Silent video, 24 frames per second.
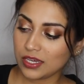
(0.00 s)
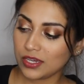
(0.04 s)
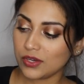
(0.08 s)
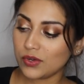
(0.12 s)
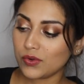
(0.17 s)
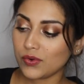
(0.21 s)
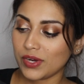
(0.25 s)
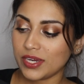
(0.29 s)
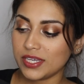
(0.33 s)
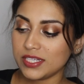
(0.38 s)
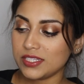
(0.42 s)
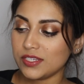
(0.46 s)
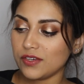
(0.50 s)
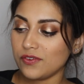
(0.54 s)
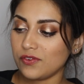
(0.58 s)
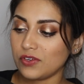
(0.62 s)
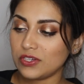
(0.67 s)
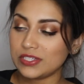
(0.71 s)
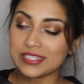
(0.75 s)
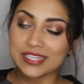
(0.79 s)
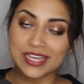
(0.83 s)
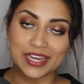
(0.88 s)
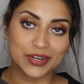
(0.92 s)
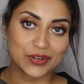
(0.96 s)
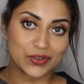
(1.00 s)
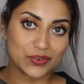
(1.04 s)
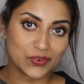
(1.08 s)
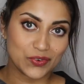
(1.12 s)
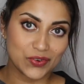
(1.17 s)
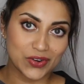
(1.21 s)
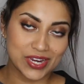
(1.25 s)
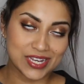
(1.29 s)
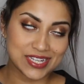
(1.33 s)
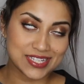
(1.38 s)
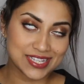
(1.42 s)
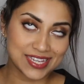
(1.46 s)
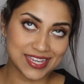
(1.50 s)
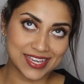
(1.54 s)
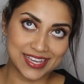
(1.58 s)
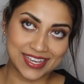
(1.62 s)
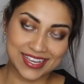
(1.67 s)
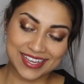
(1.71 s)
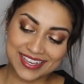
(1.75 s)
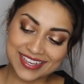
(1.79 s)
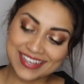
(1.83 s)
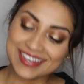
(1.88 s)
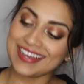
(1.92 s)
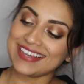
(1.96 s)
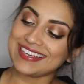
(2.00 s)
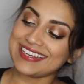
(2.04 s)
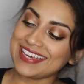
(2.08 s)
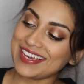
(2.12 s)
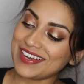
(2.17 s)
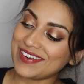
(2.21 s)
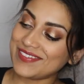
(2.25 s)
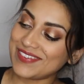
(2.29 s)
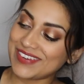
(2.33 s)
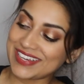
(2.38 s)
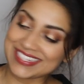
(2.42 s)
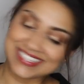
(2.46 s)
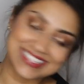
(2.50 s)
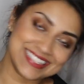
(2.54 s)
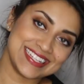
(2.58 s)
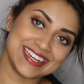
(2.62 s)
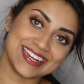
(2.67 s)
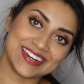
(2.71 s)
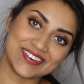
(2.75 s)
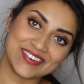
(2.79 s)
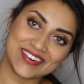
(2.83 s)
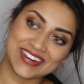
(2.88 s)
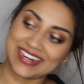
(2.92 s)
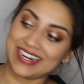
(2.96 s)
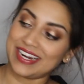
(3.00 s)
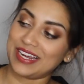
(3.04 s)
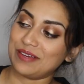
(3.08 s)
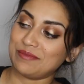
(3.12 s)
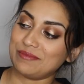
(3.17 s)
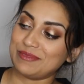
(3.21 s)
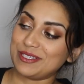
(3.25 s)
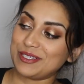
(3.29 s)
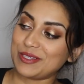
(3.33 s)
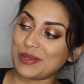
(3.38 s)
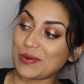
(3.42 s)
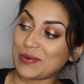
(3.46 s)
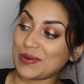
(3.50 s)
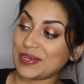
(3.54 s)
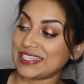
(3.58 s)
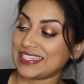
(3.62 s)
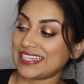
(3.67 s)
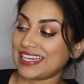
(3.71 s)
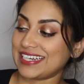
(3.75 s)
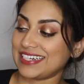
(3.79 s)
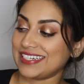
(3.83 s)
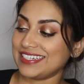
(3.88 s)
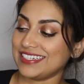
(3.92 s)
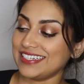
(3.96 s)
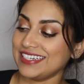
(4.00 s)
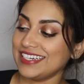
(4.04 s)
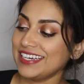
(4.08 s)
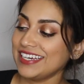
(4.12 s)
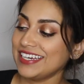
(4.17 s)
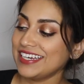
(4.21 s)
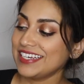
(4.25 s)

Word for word: Great for decorating. I can't wait to decorate. I'm so excited.